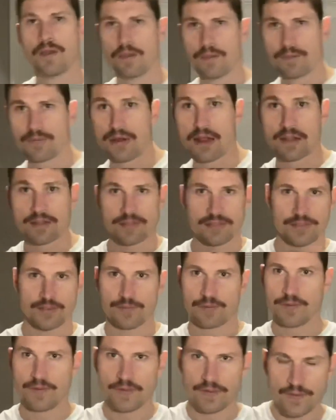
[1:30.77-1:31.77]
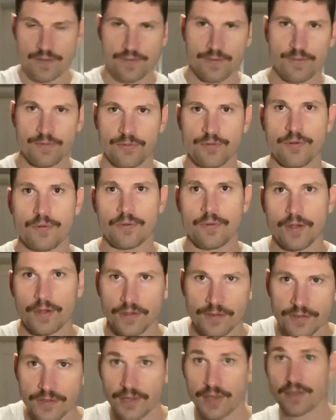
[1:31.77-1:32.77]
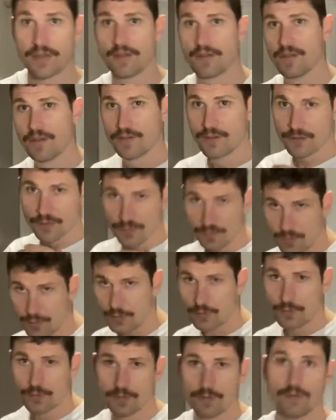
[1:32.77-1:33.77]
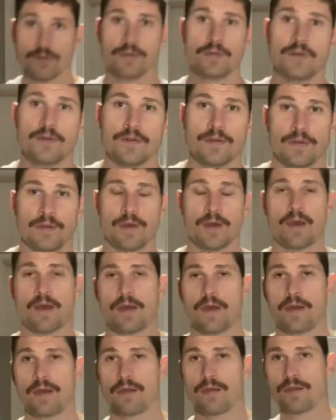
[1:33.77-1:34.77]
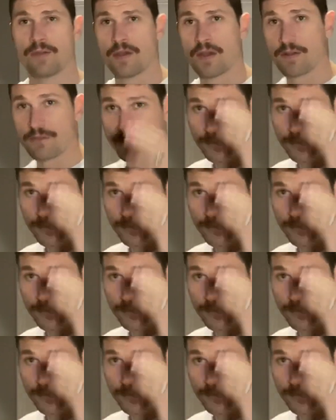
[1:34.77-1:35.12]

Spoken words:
practice it with the different footworks, yeah? Small and